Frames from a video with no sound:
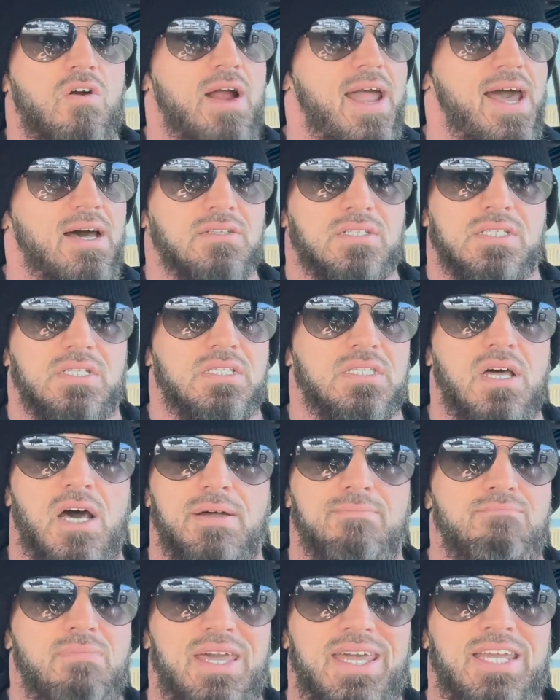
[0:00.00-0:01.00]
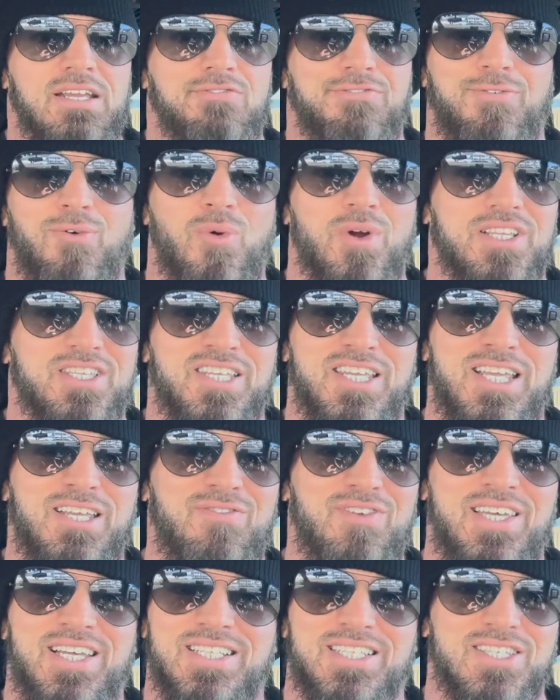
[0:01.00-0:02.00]
house is not made for
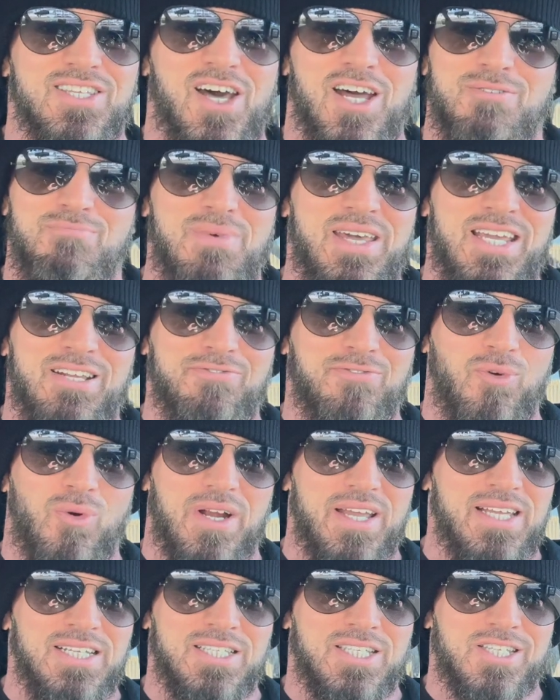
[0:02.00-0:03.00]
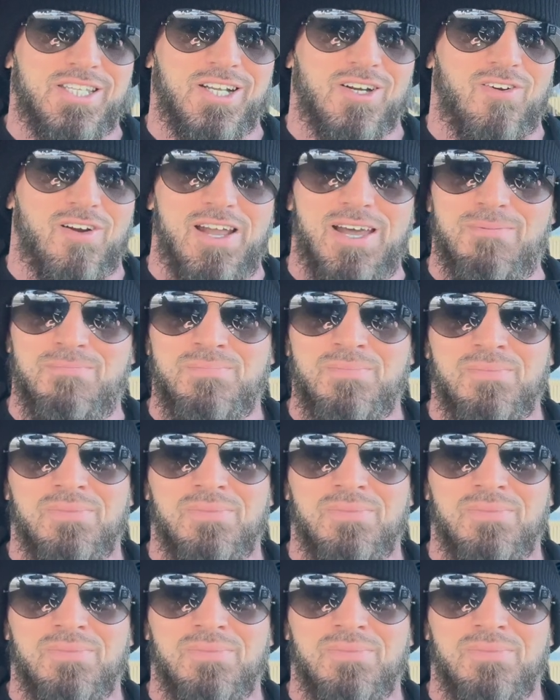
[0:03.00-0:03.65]
TV. It's not made for Instagram.